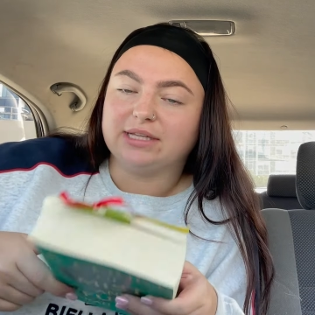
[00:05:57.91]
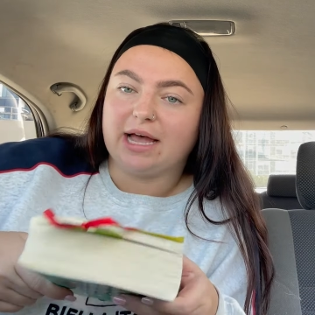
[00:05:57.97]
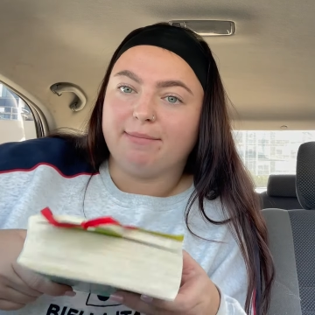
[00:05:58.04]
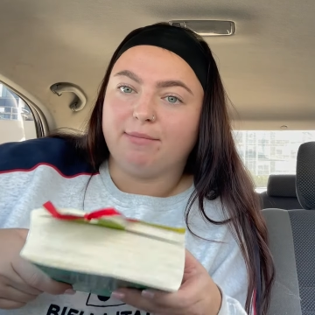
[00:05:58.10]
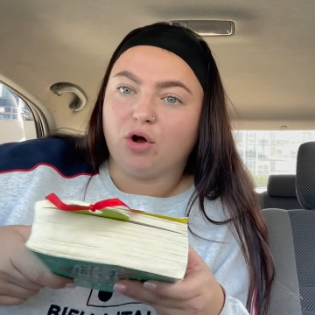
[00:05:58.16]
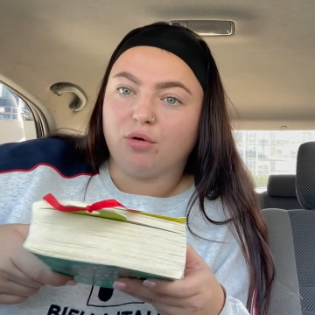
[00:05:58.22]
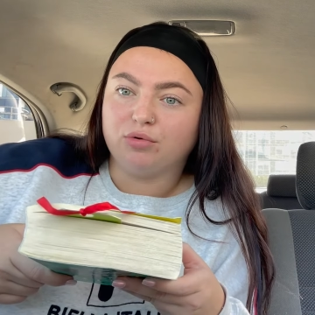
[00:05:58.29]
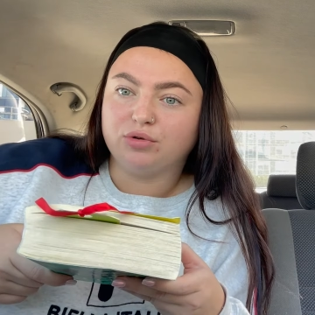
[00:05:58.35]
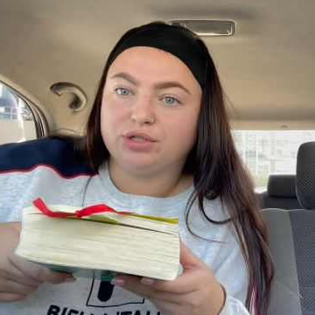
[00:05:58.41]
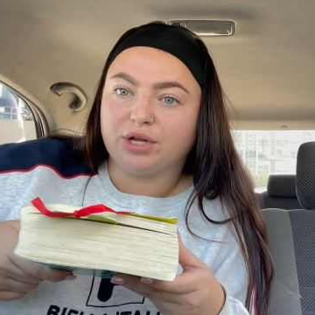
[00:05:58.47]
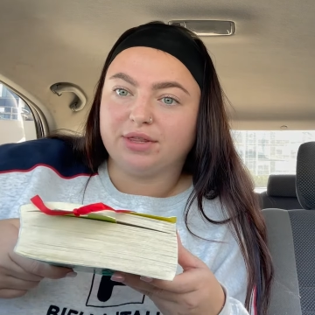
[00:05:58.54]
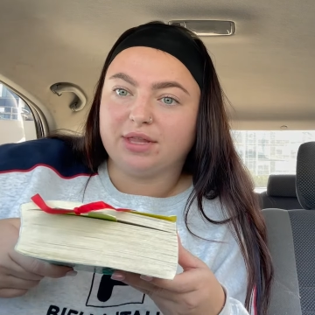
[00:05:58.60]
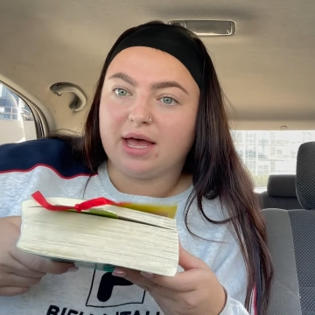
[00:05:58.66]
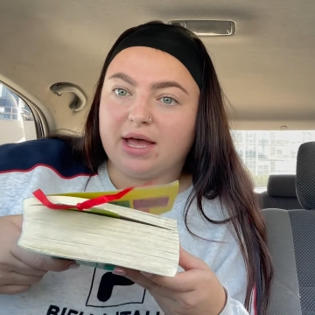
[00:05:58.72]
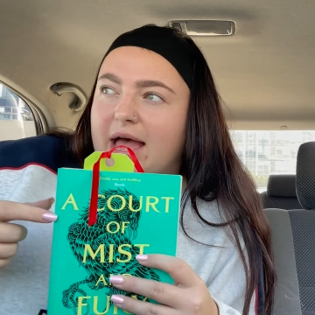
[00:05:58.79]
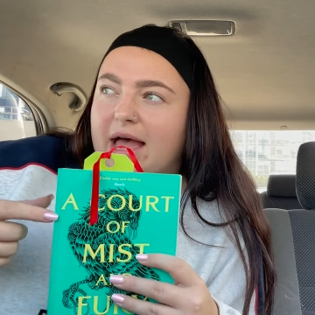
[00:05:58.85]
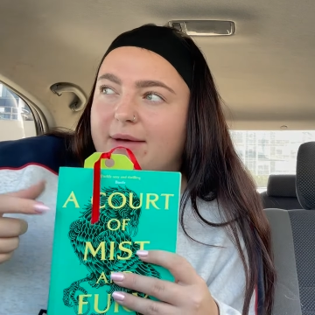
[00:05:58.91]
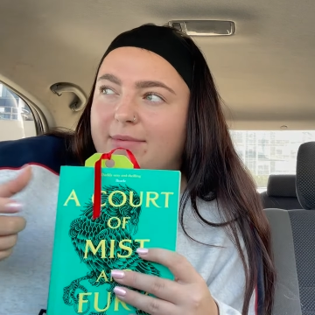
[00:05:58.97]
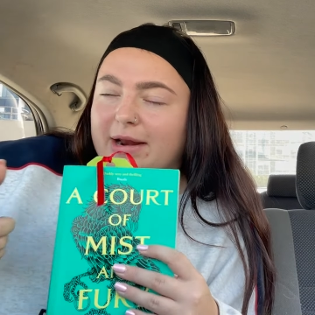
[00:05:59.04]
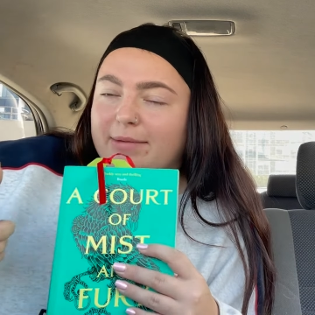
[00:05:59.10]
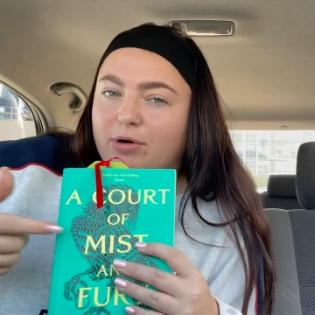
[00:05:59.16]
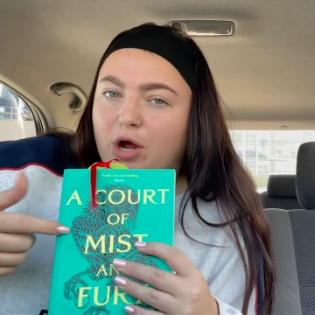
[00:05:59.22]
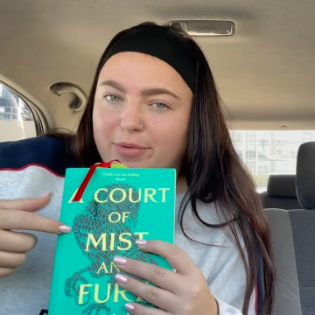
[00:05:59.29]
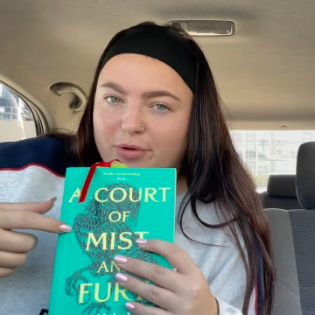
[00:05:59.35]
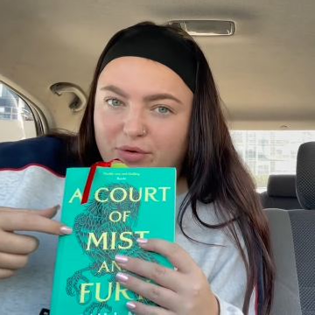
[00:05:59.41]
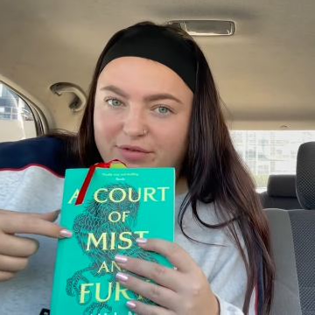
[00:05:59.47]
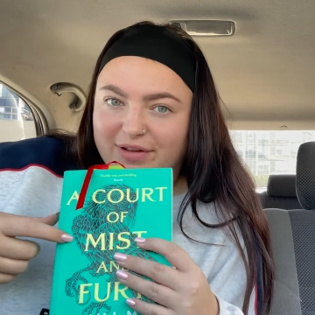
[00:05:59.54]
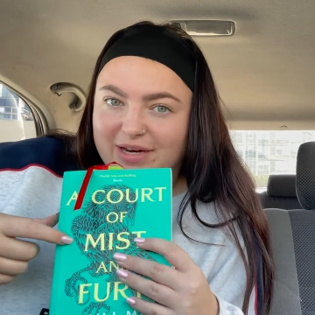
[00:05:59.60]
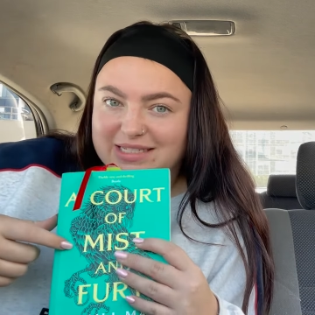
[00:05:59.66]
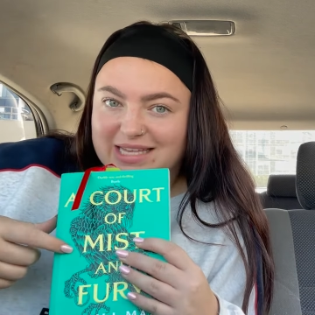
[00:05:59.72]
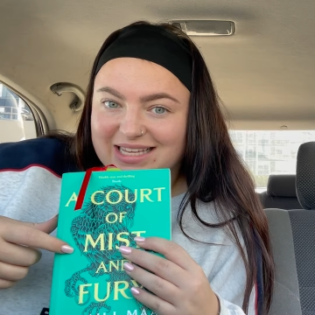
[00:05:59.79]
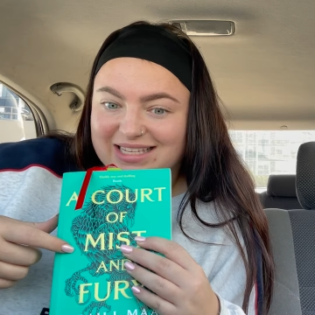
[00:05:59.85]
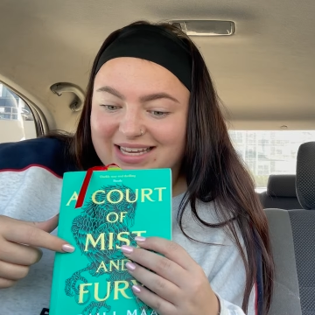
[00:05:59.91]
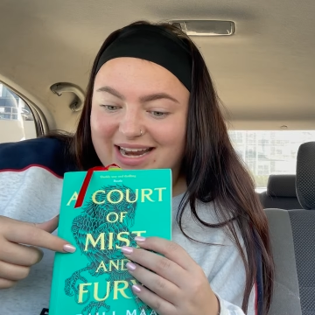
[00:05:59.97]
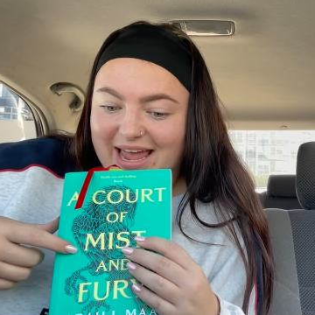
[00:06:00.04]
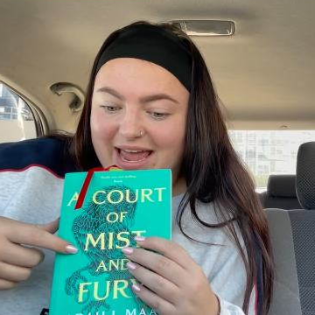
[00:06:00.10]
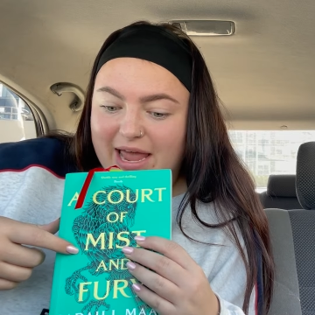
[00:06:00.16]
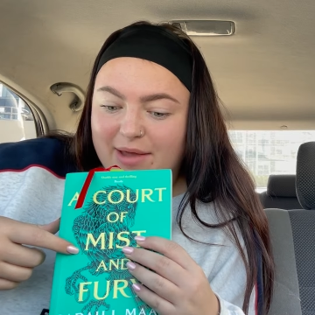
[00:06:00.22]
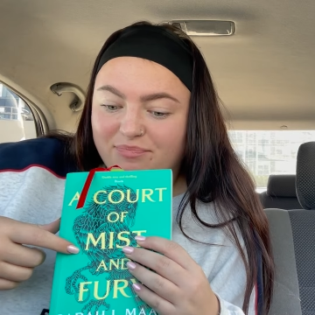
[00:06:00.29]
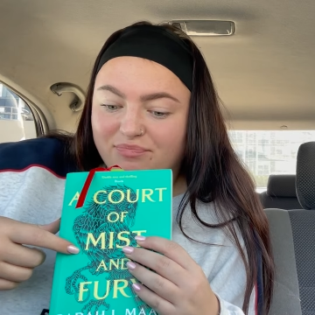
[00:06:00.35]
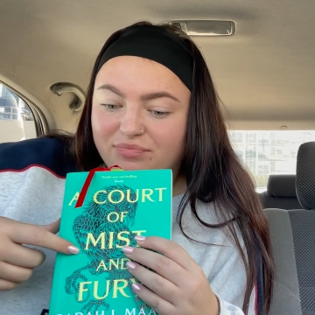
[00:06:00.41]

I'm almost done that, and I'm probably going to finish that today.